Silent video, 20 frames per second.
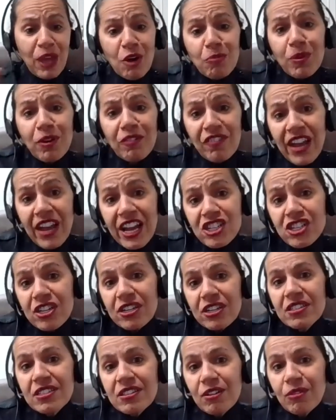
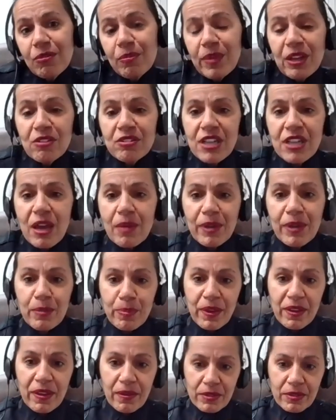professions or male
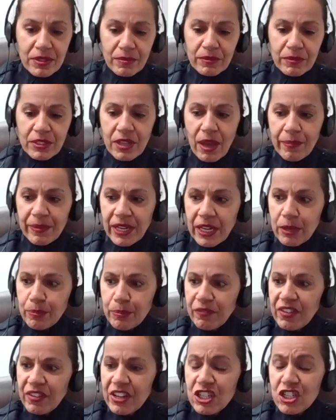dominated
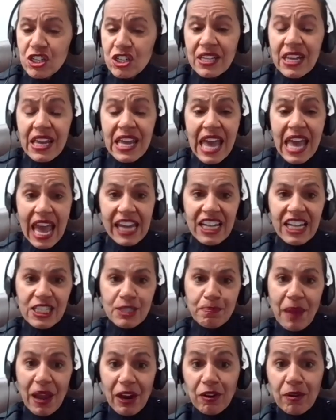professions, and
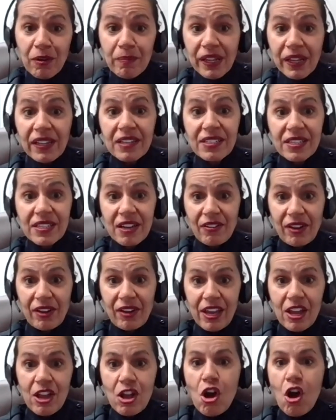it's
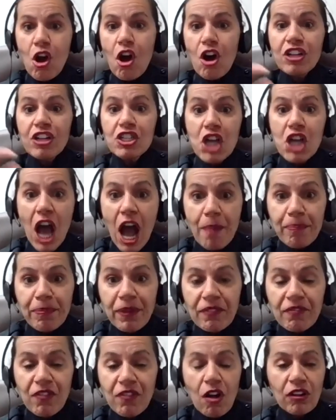paramilitary on top
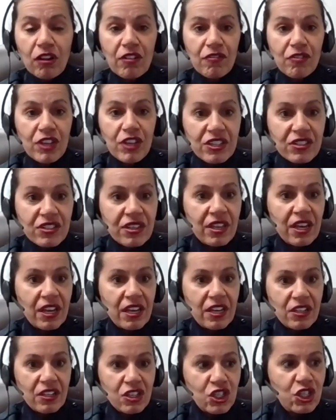of all of these
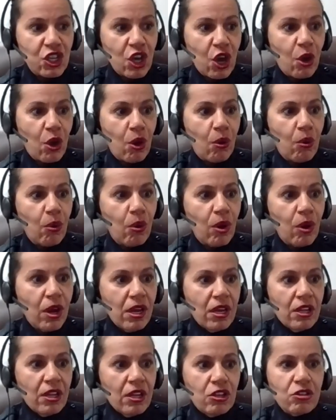things. So
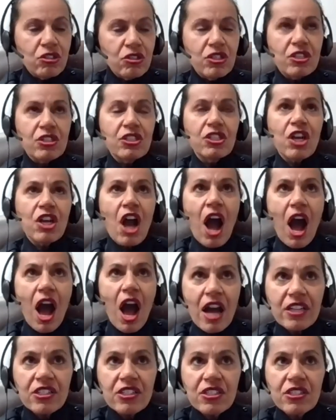there's this
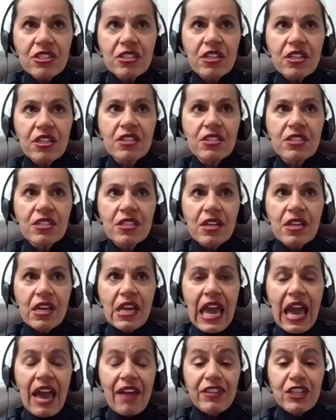constant
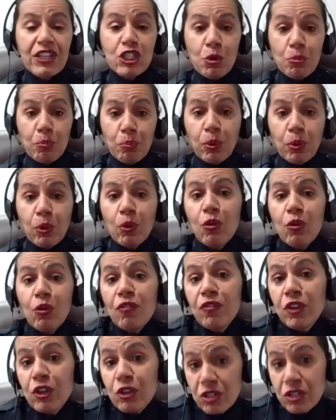having to
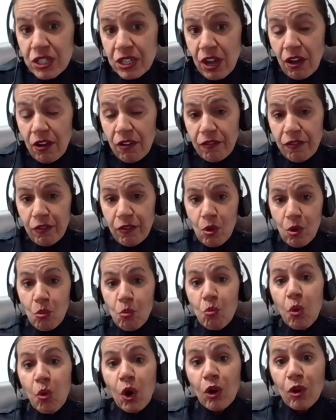prove yourself
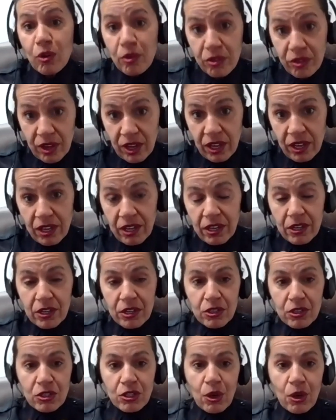worthy.
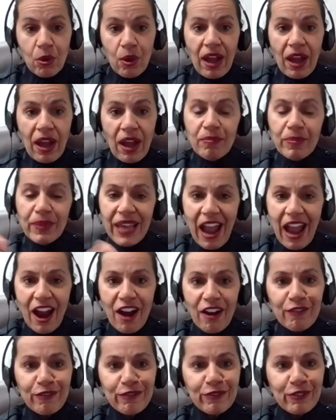So I'm
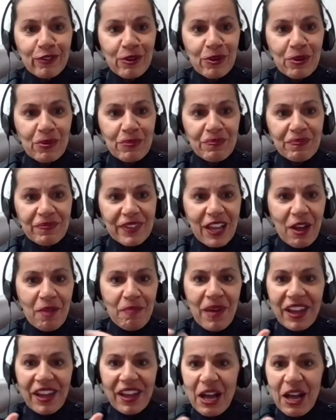careful
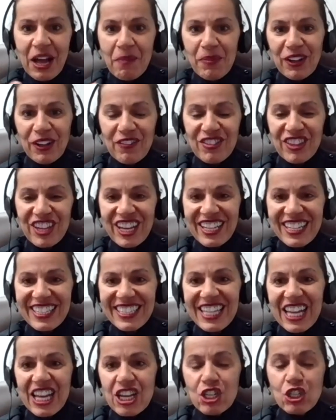about a couple of
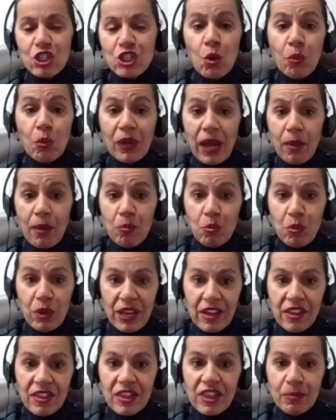things. So when I'm
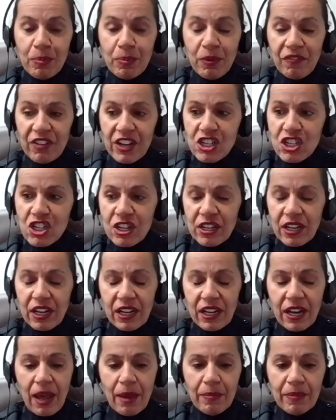in the profession
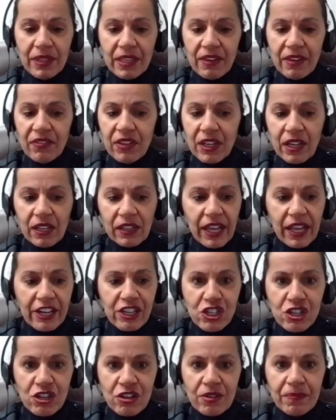and I'm giving a
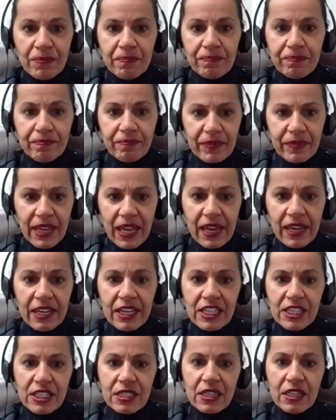lecture, and
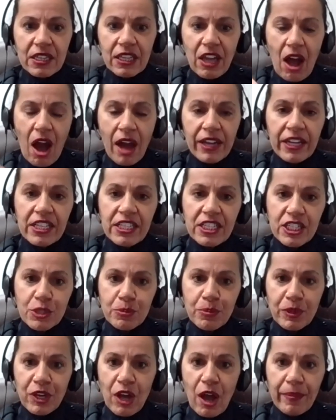the audience is
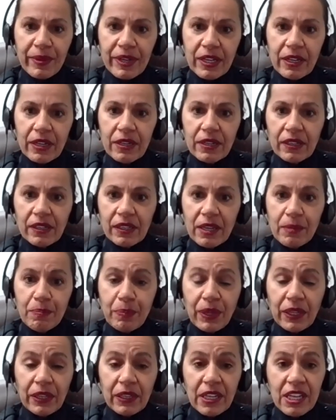predominantly
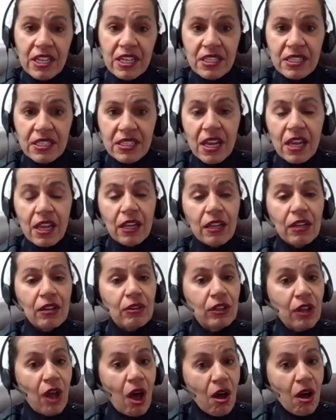police,
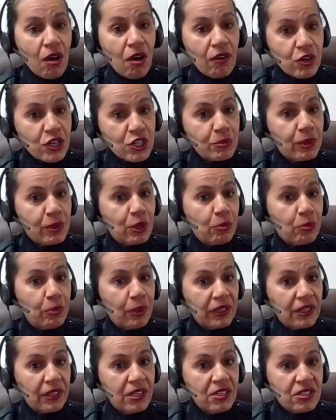law enforcement, or
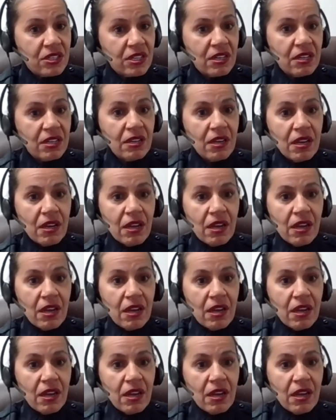policing,